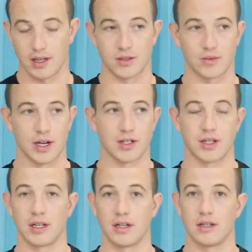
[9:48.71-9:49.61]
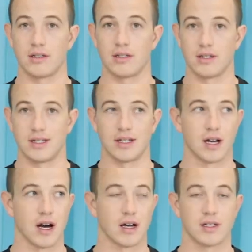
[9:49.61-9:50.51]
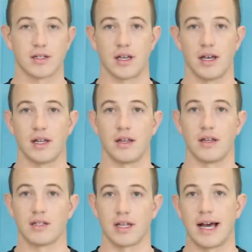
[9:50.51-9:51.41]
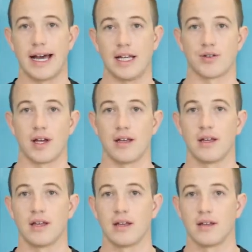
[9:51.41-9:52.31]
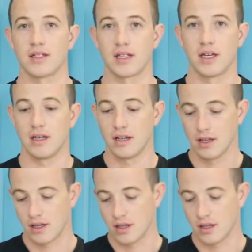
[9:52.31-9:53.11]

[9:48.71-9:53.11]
as we're actually going to detox, and it's going to hydrate the skin.